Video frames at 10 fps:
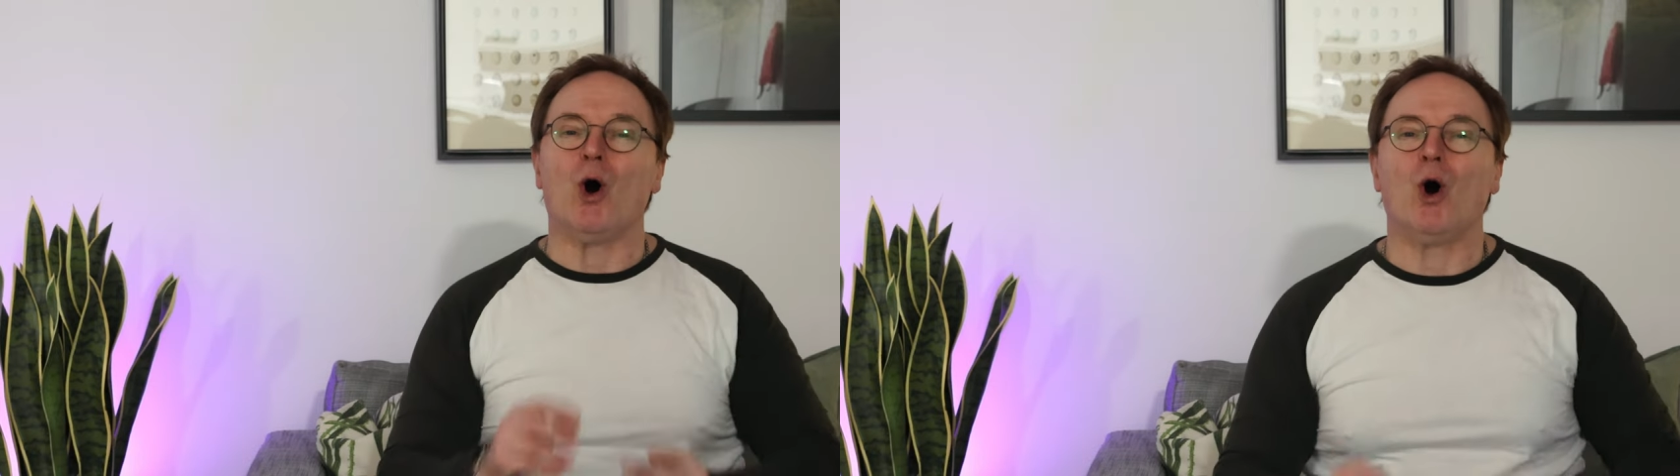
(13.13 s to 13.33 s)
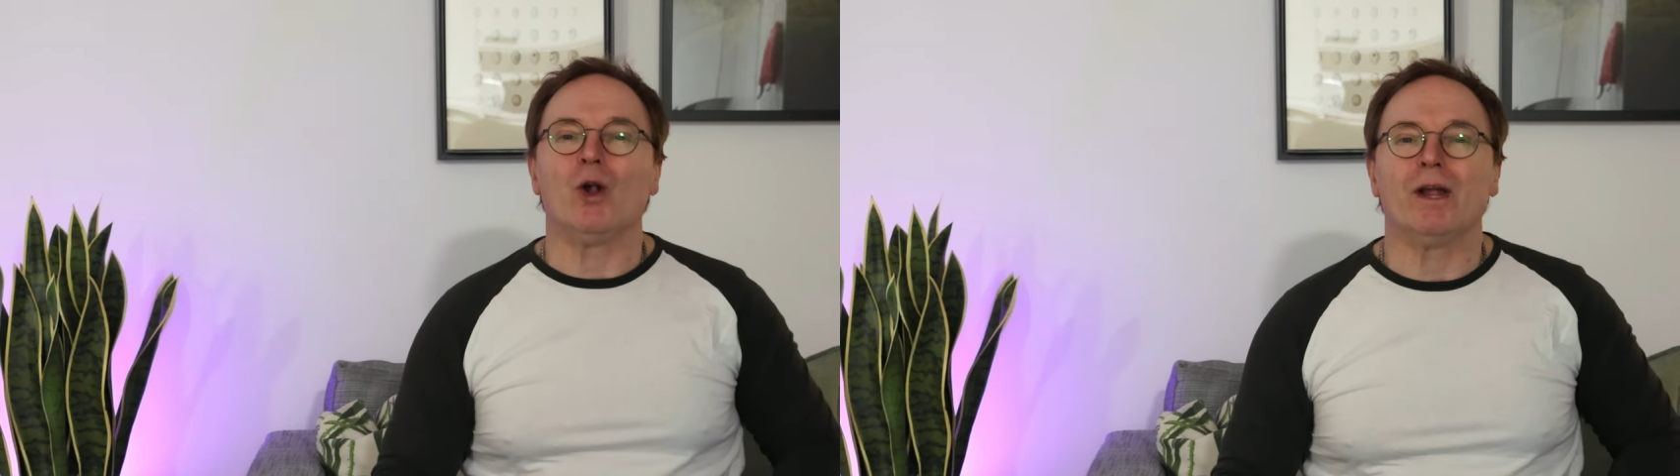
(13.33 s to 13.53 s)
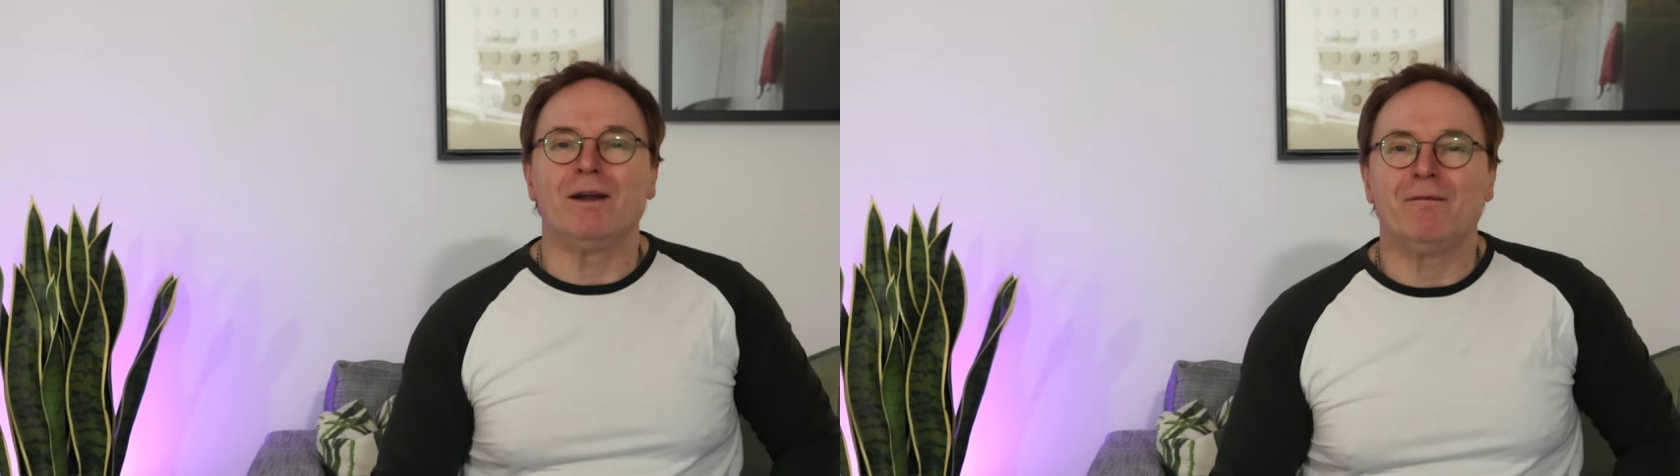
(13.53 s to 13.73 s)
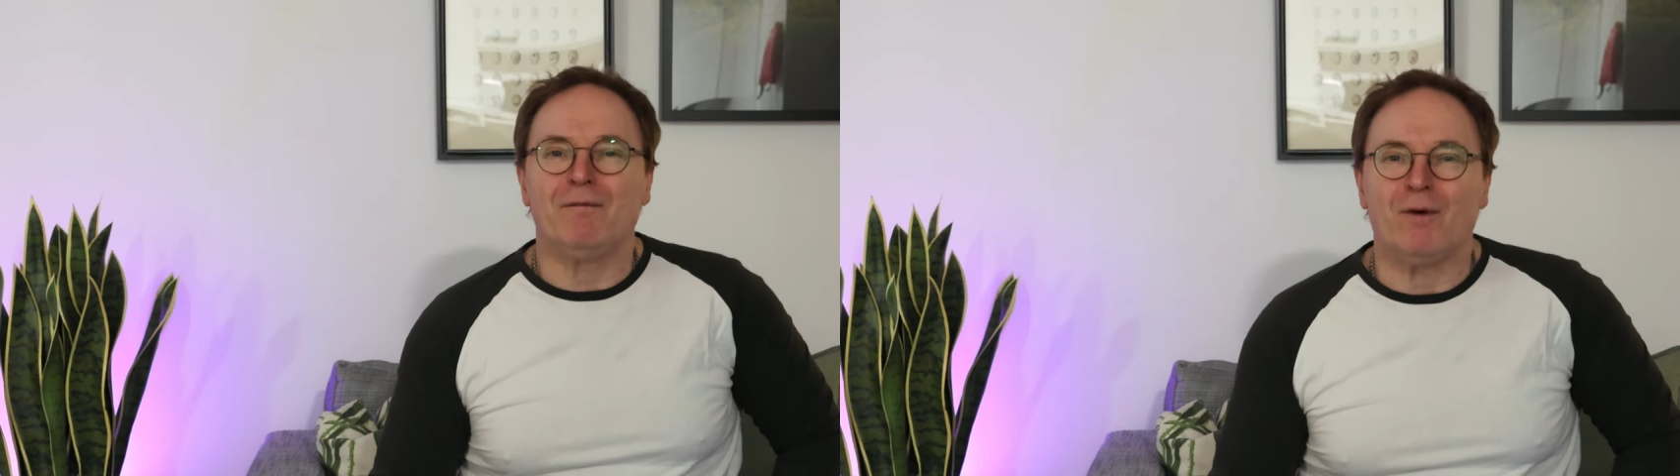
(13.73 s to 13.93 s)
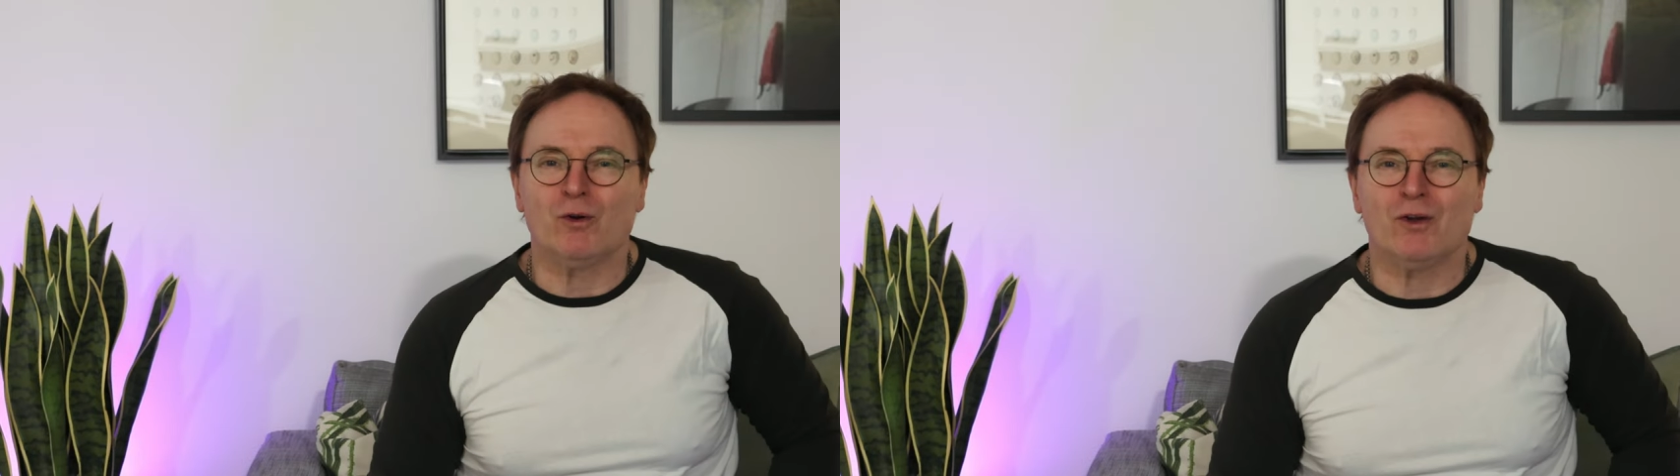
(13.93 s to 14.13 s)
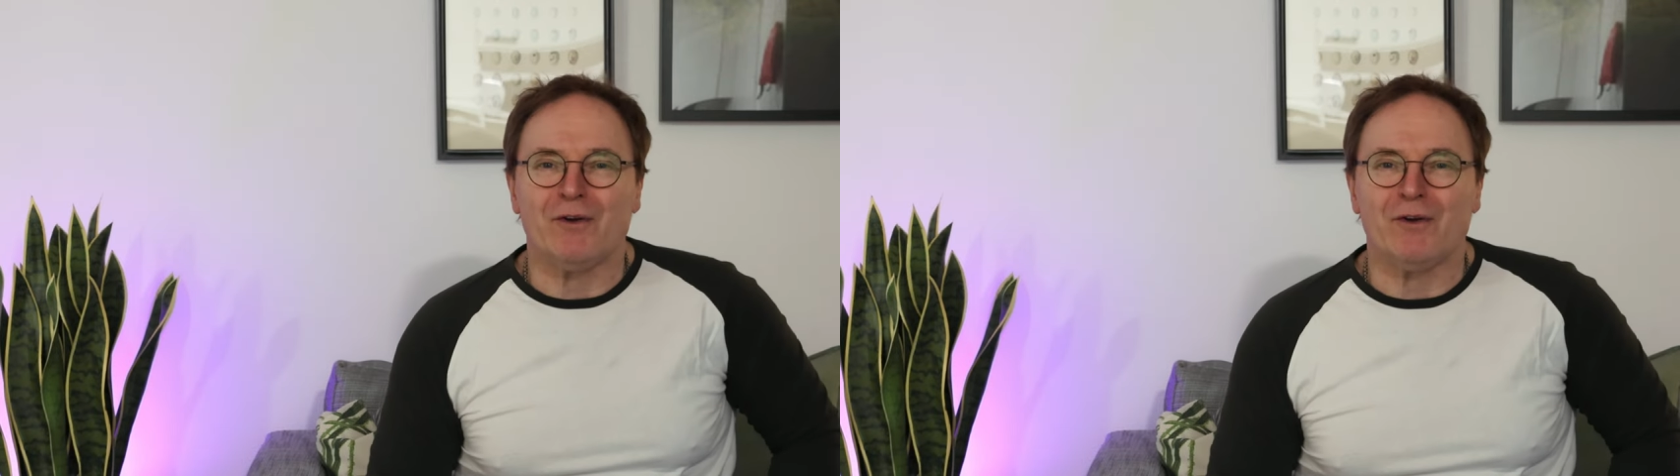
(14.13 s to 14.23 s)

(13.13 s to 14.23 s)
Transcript: all in Photo